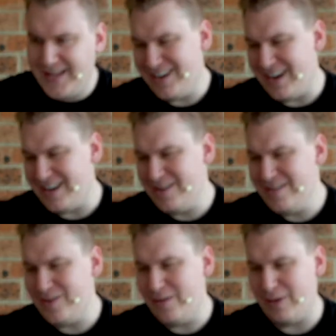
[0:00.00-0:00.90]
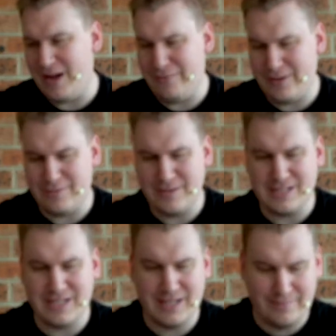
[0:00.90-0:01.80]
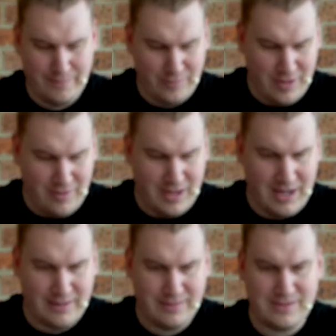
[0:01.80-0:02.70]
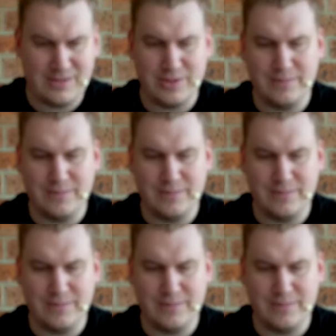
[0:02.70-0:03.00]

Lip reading: Alright, I don't even know if we're halfway through these yet. We're going hard. It's good.